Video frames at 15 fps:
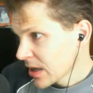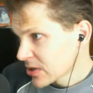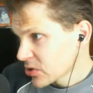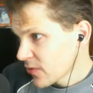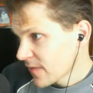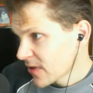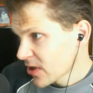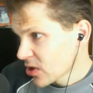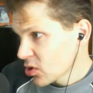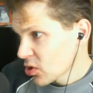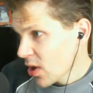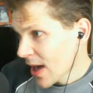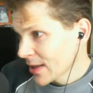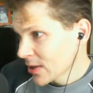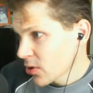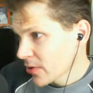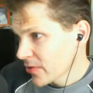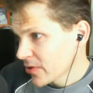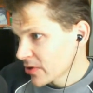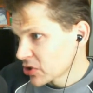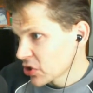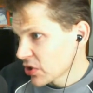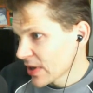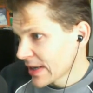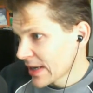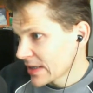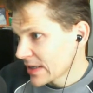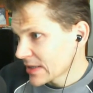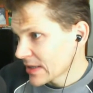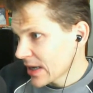2 of the unlocks that you can
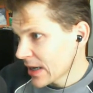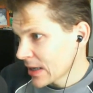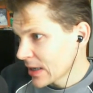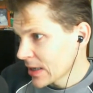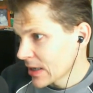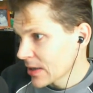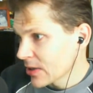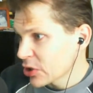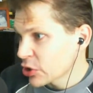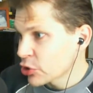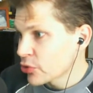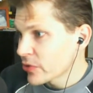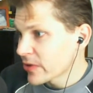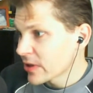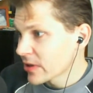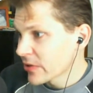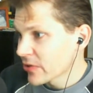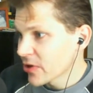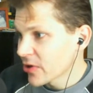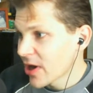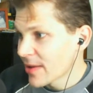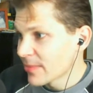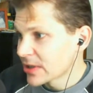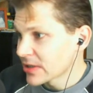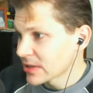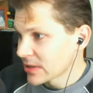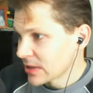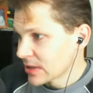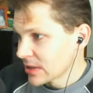get are crew skill assignment